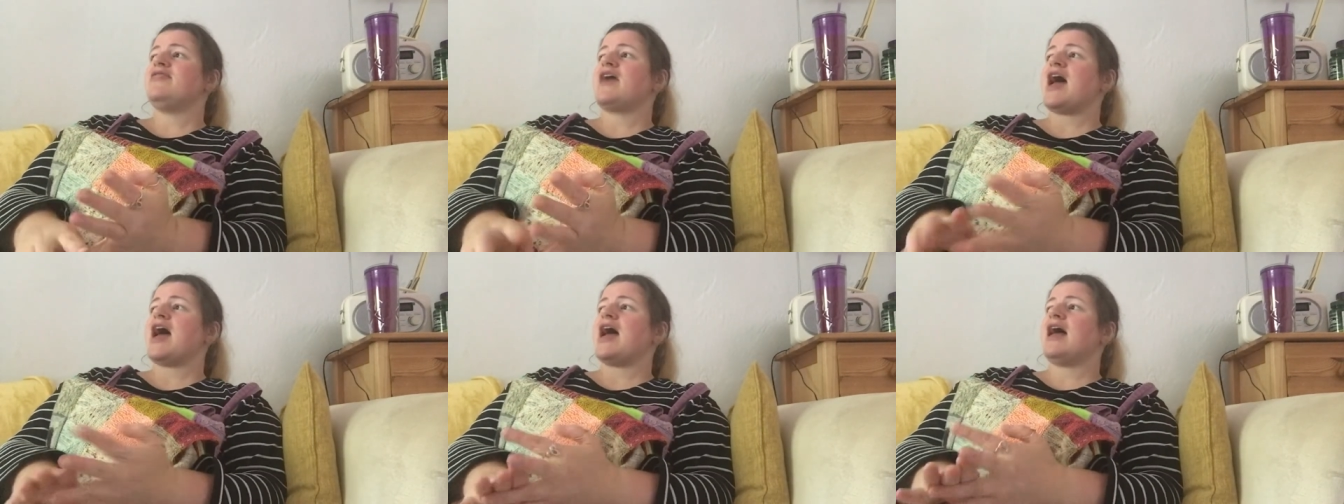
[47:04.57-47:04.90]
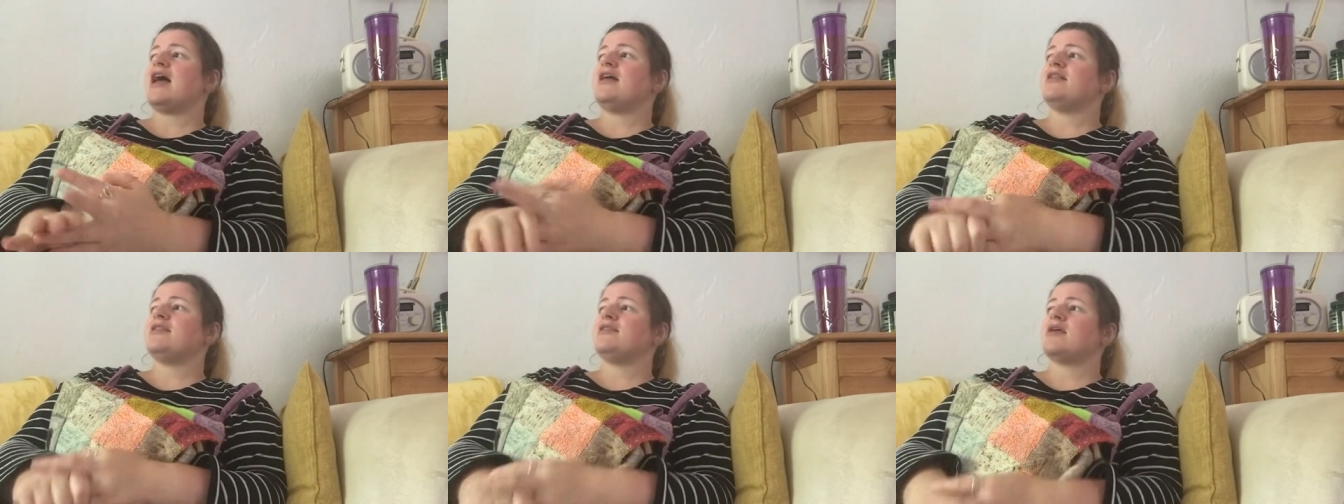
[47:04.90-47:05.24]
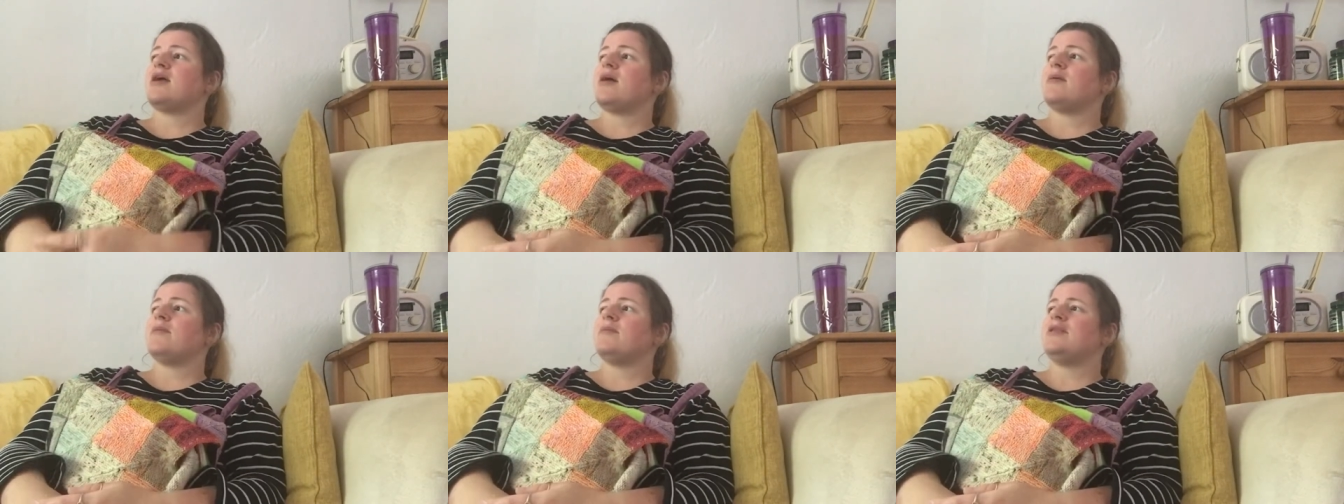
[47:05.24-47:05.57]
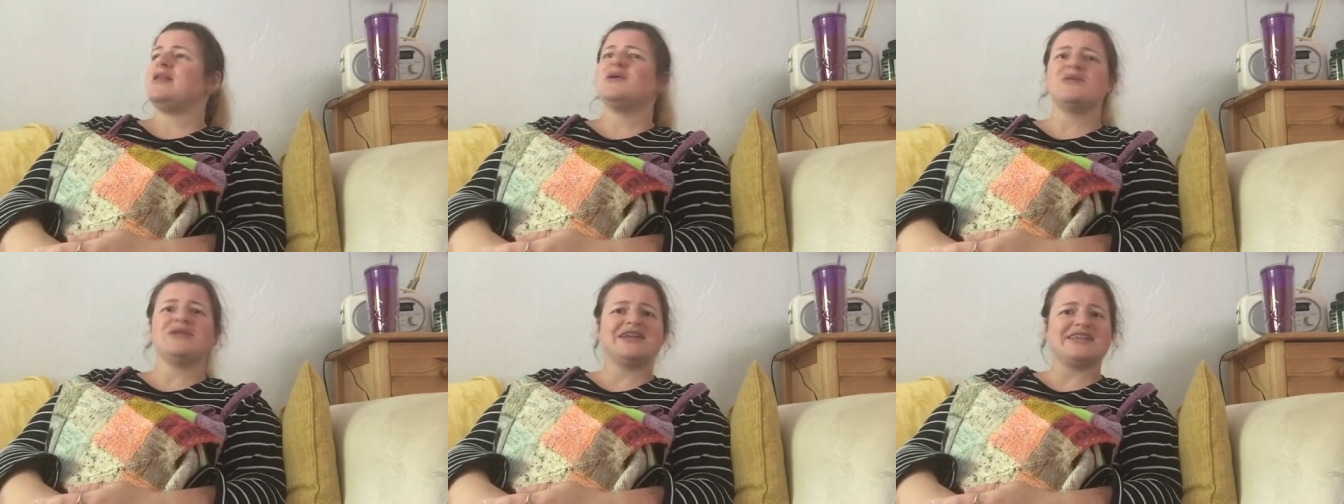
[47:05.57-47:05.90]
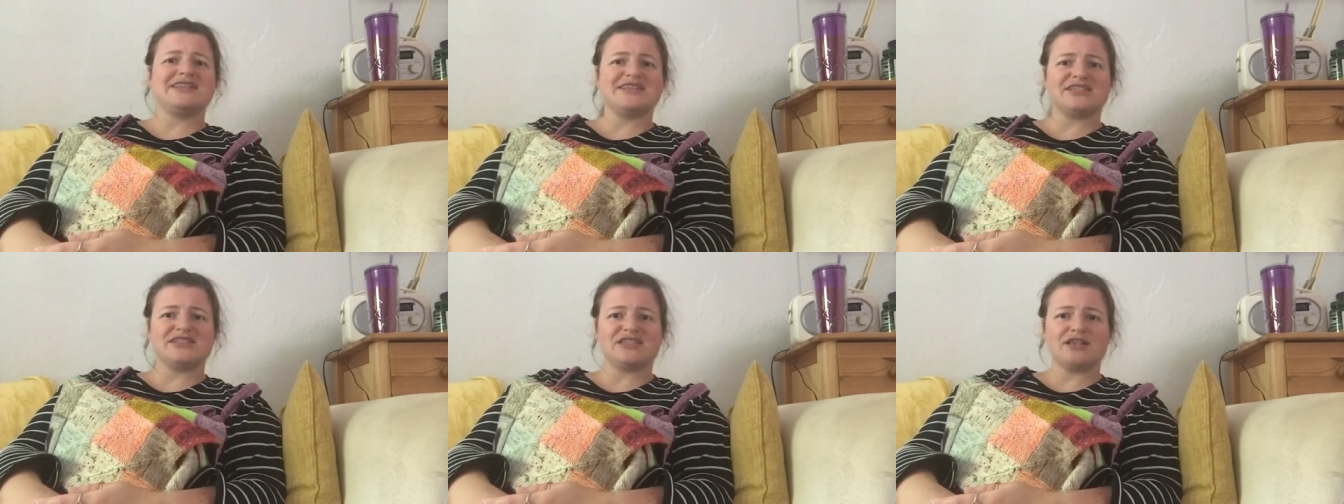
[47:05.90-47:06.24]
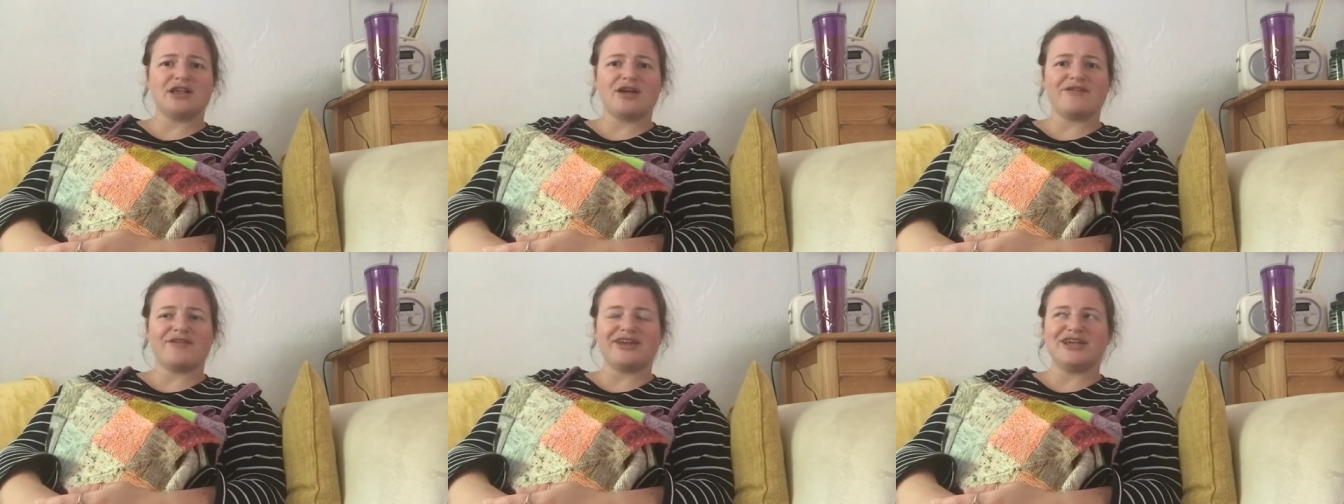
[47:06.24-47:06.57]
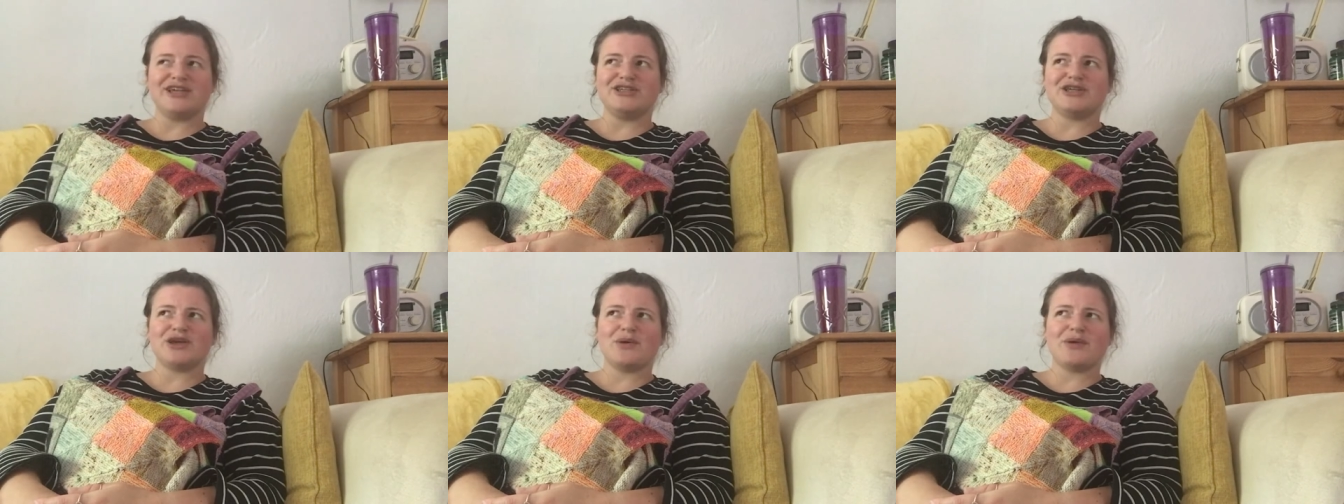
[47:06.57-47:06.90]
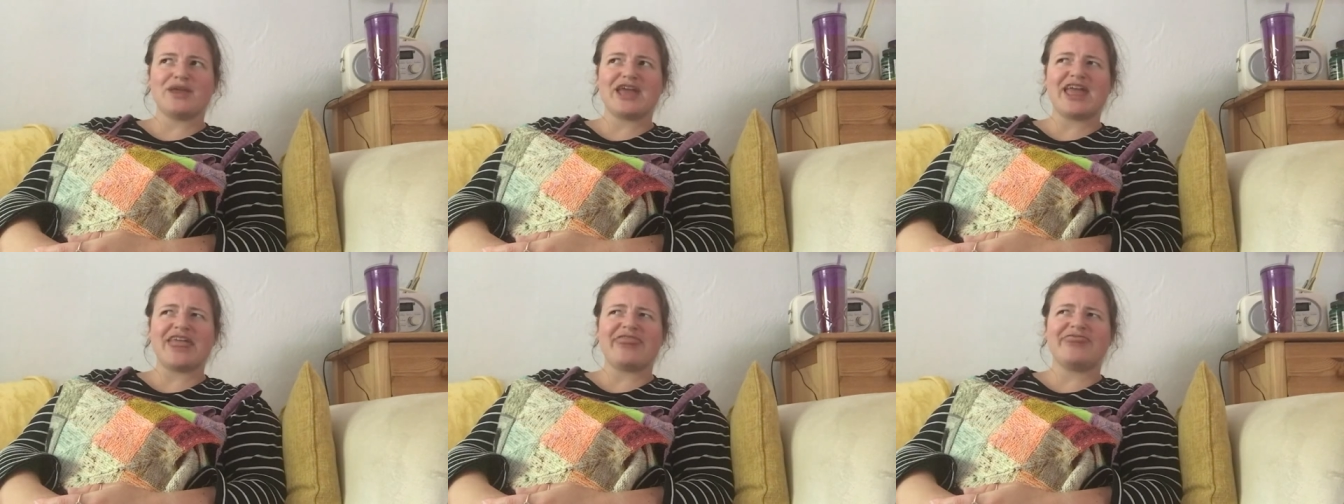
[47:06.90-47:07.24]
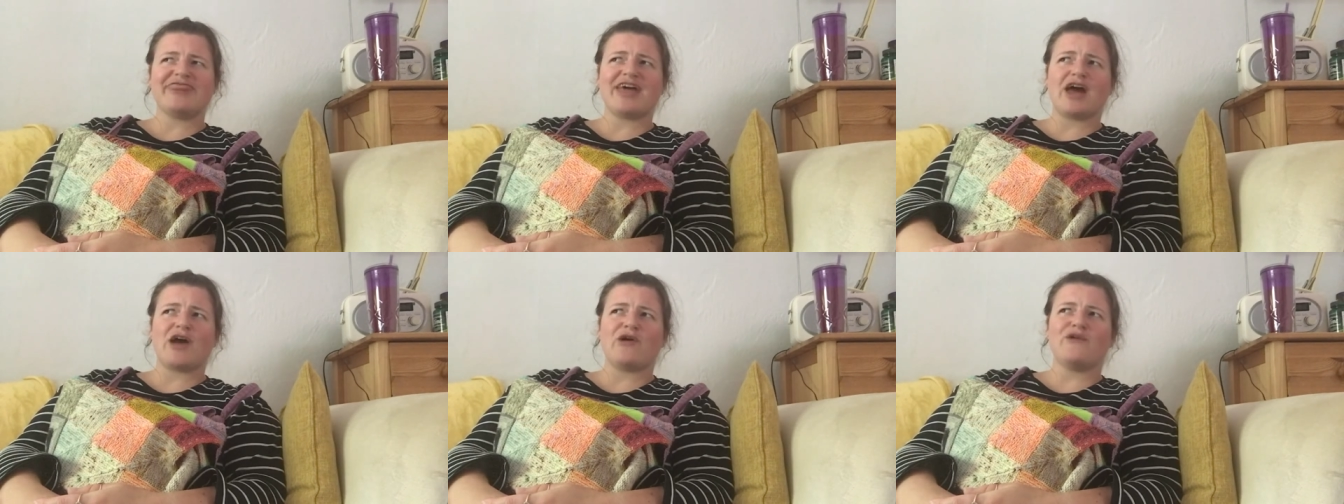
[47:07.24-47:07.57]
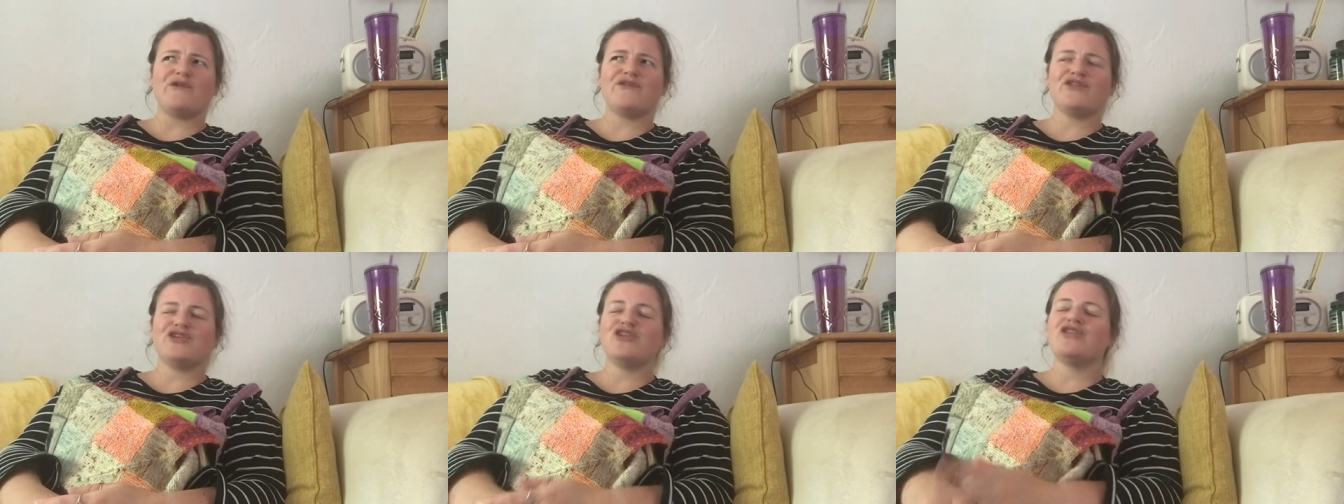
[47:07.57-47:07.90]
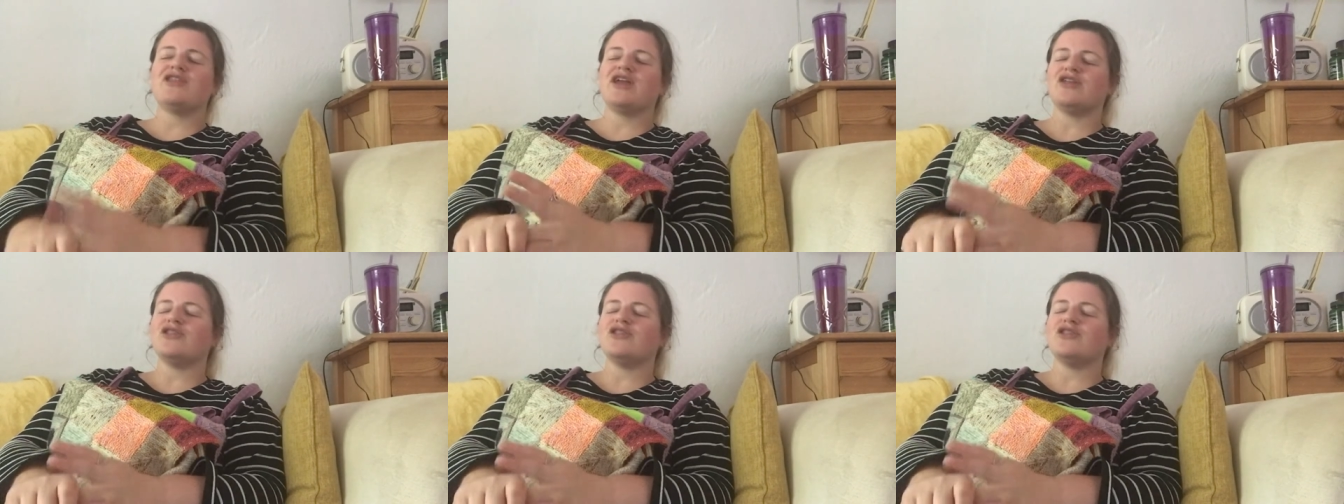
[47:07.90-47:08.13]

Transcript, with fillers: That and um, Little Lisa Slurry, you don't get that often.